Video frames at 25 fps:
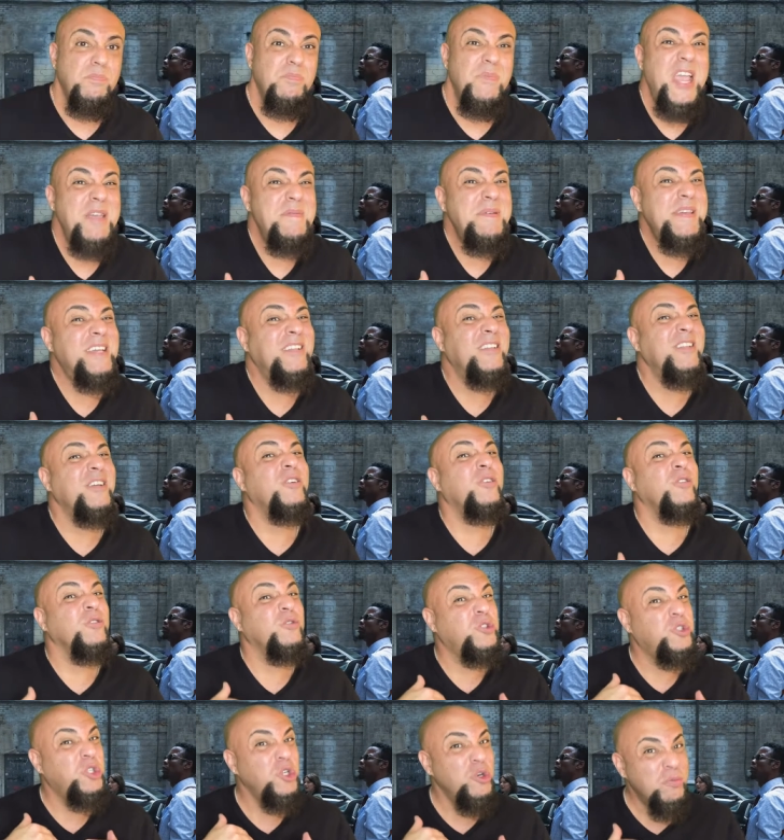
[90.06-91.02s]
Maybe a little
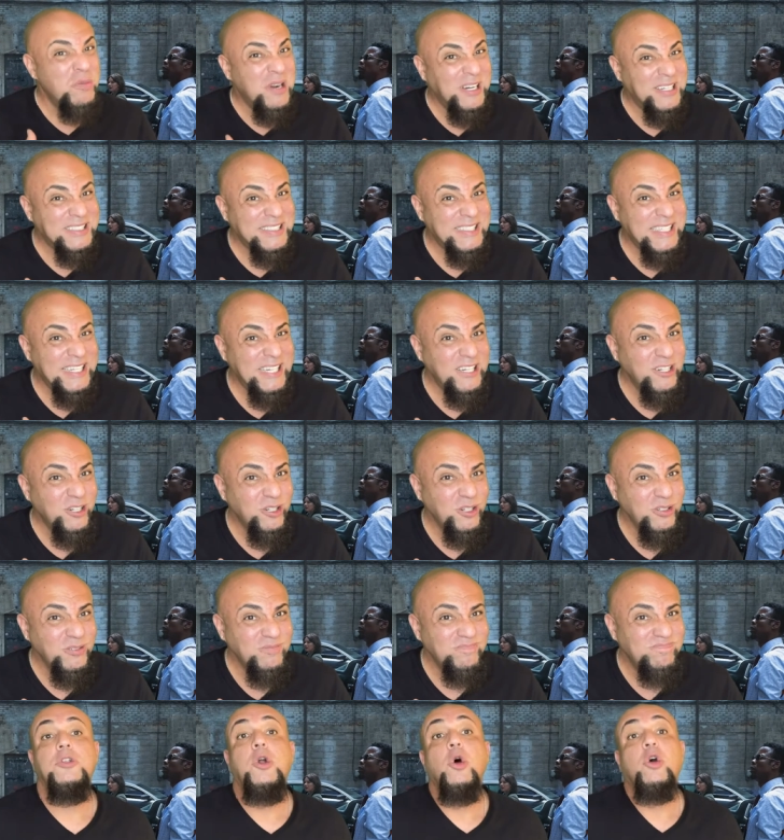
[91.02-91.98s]
too much
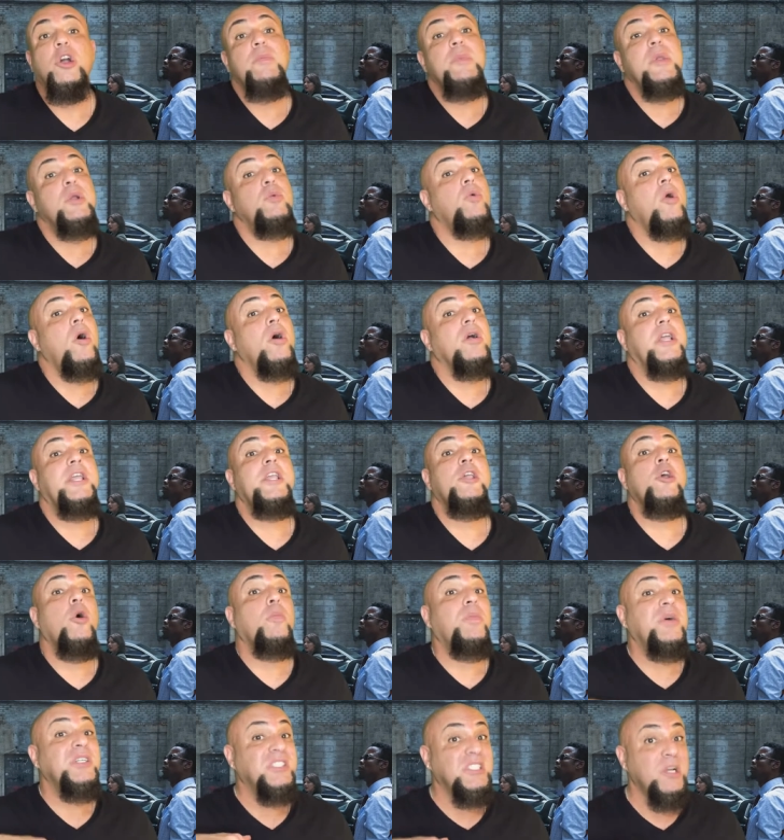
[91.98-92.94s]
here? Don't get me wrong, he
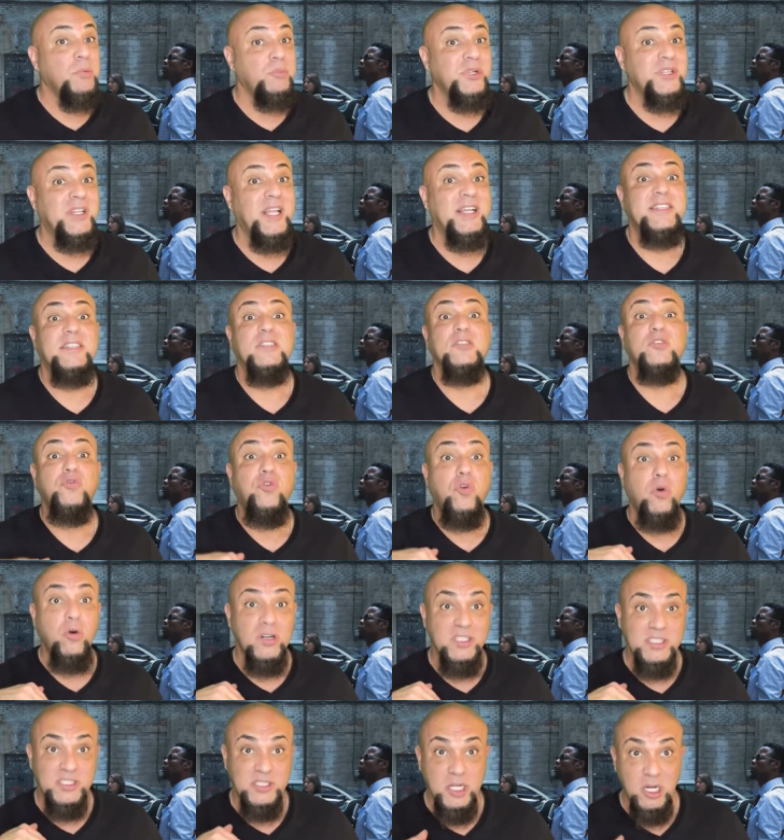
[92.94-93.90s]
opens up with like this
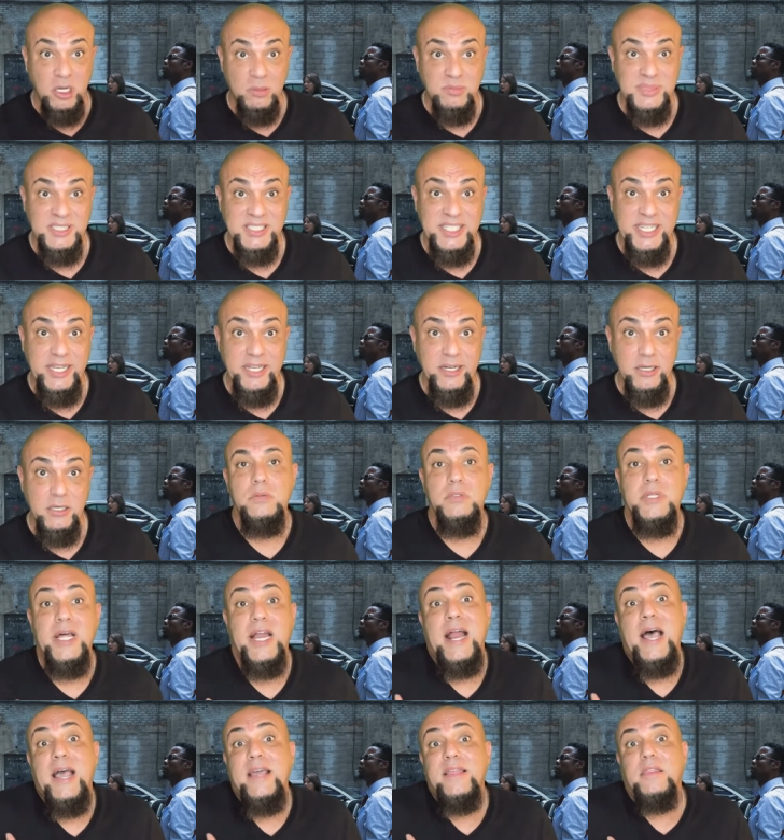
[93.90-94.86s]
Forrest Gump skit
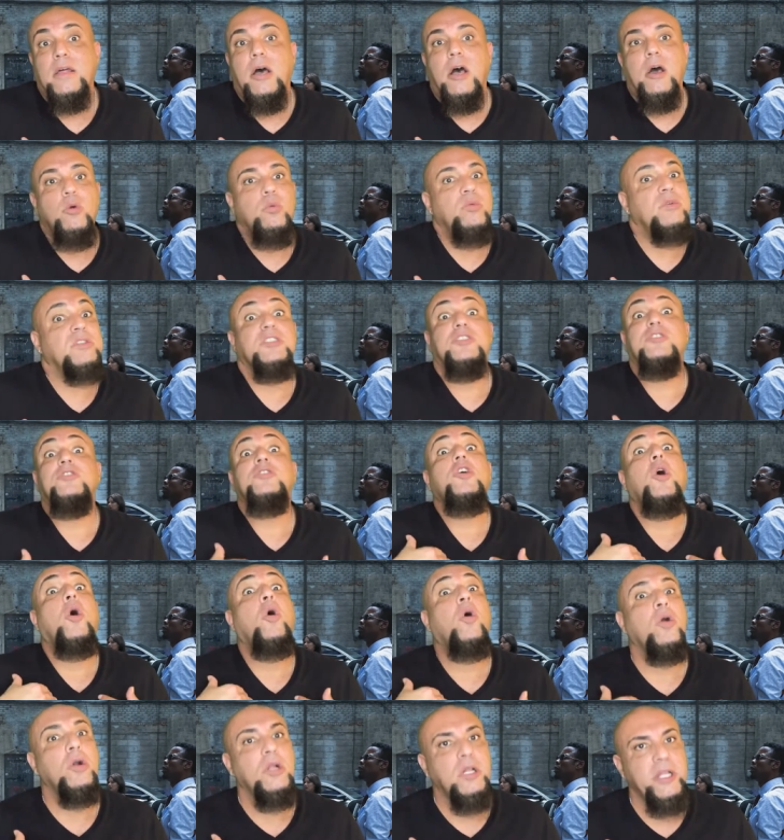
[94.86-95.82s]
that I thought was
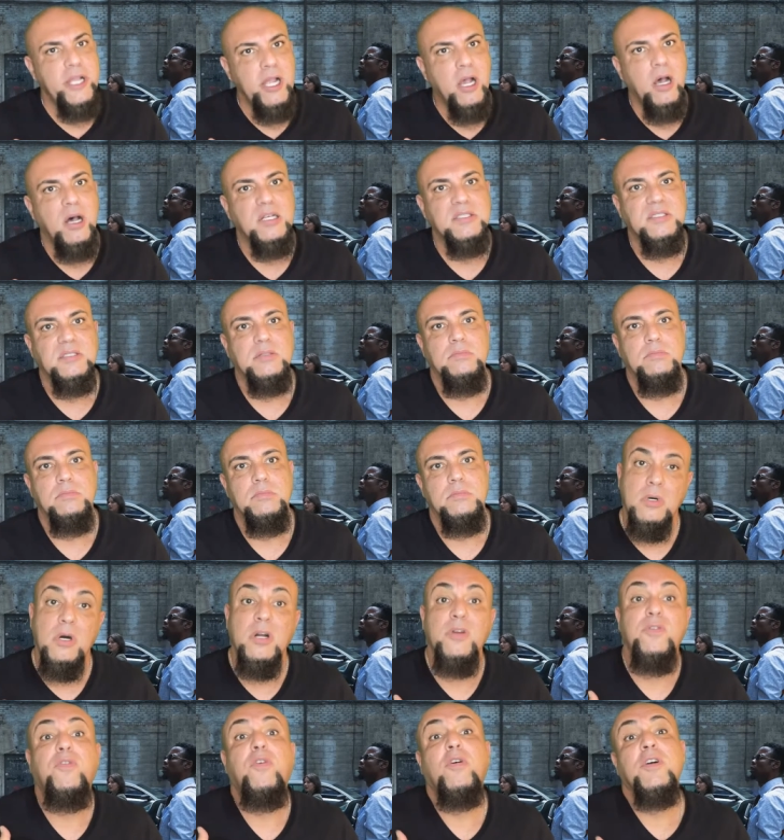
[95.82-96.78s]
totally awesome.
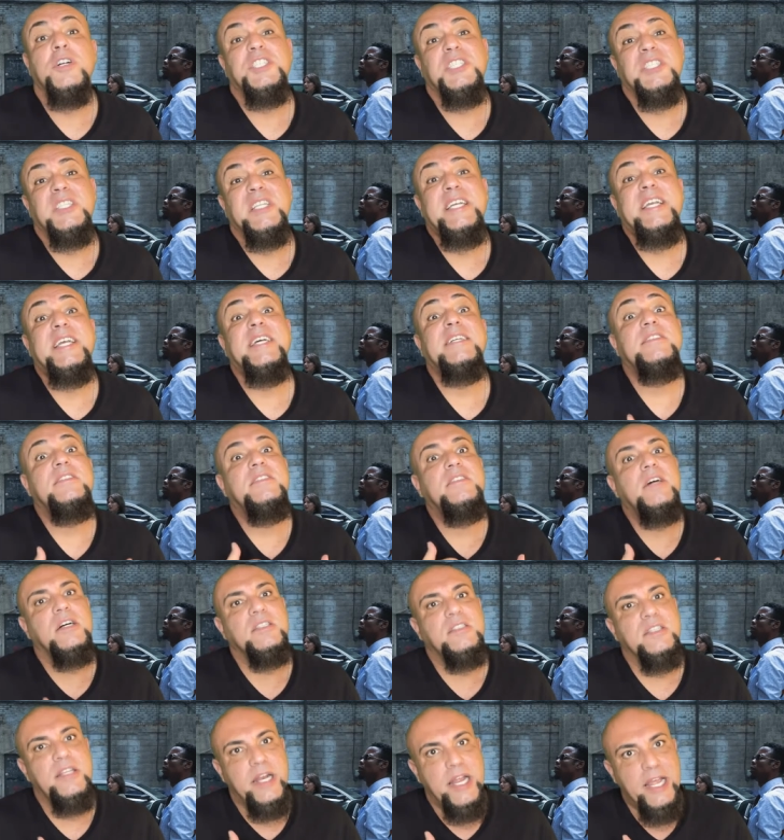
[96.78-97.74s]
Unfortunately, it
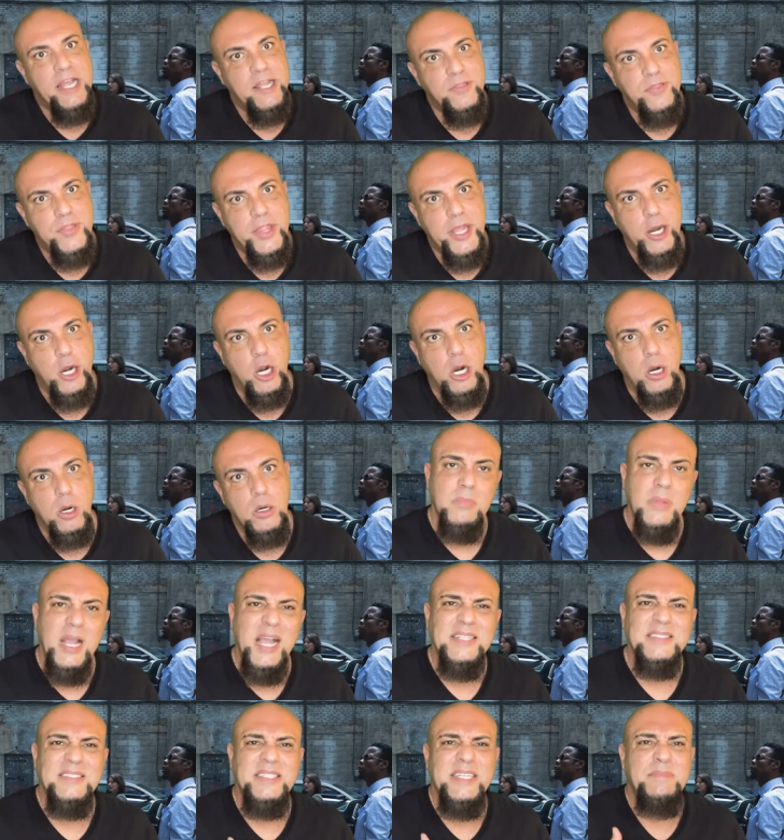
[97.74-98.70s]
doesn't end there,
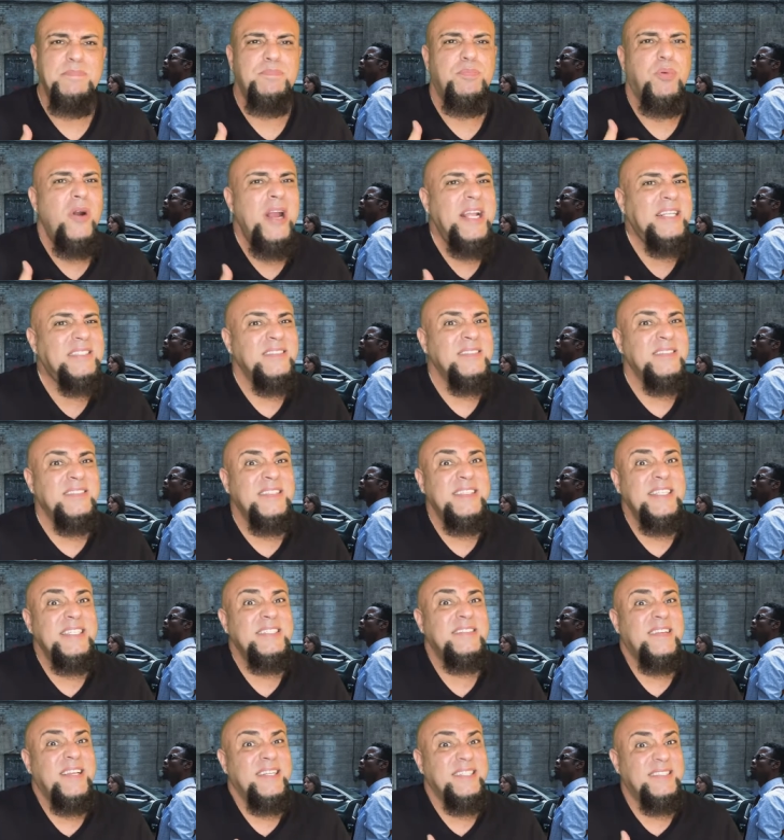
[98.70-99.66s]
as he breaks into
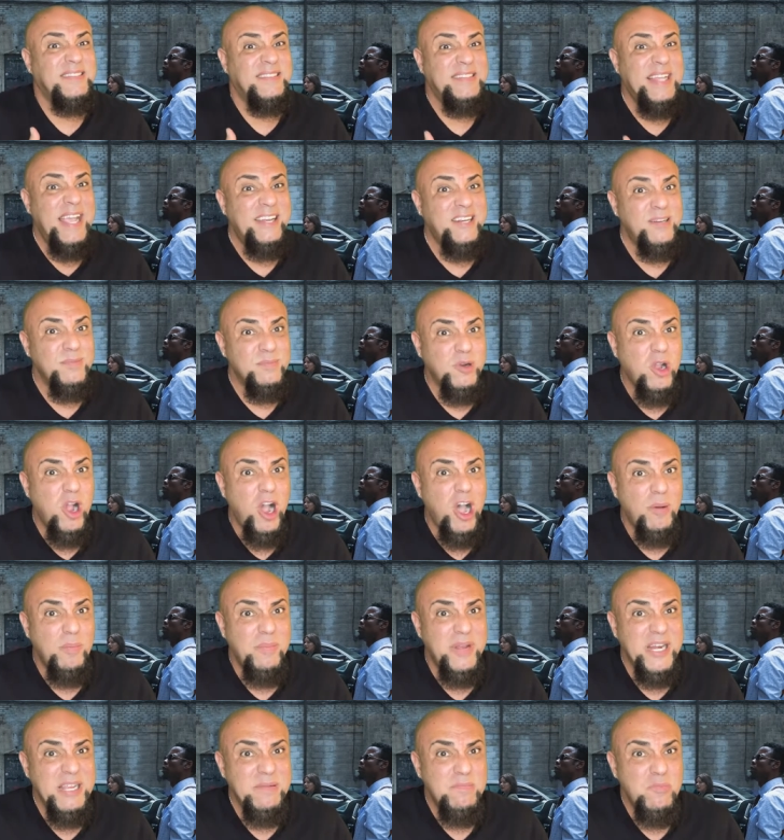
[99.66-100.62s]
these like stand-up
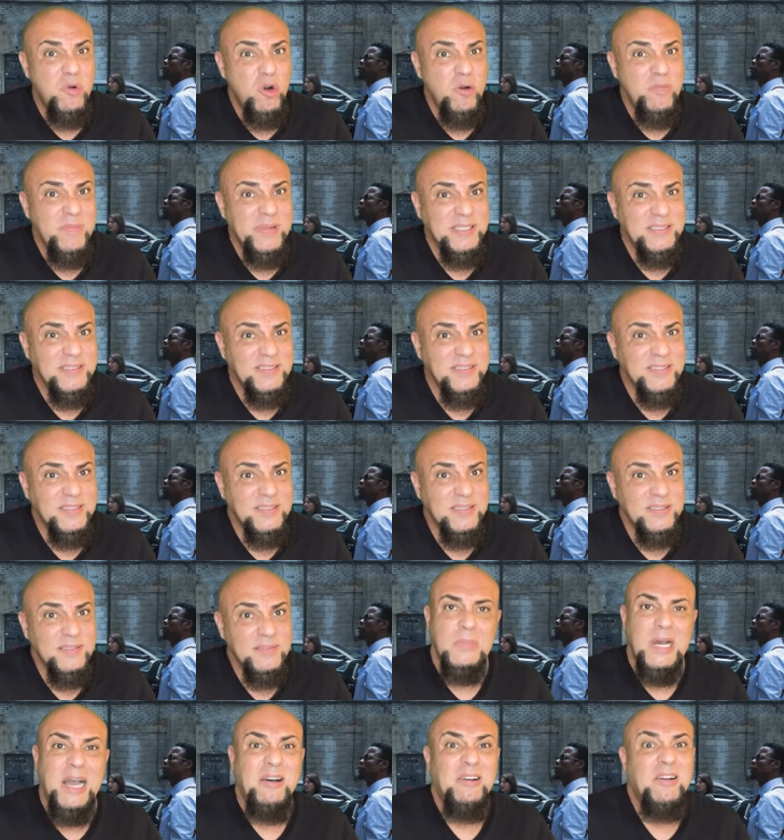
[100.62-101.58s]
comedy
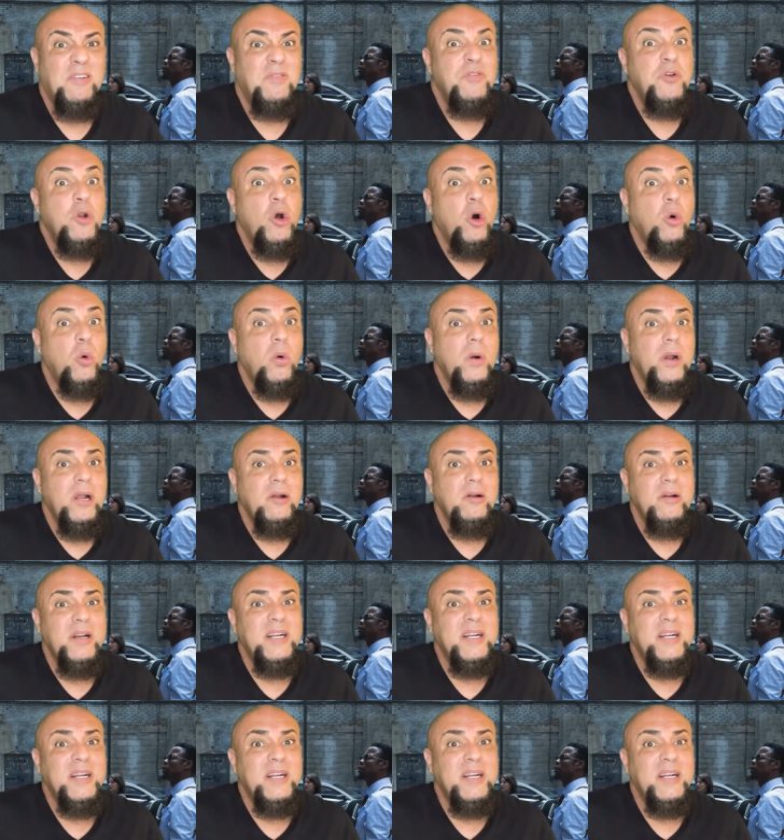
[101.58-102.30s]
moments out of nowhere.